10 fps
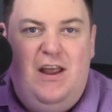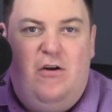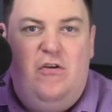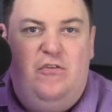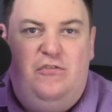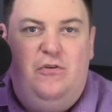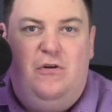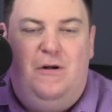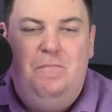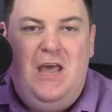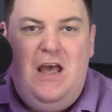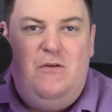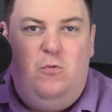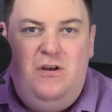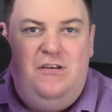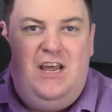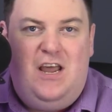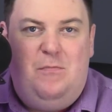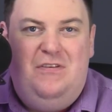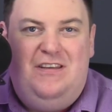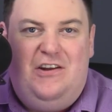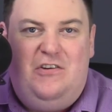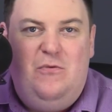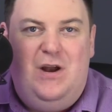Erin O'Toole wouldn't take a position.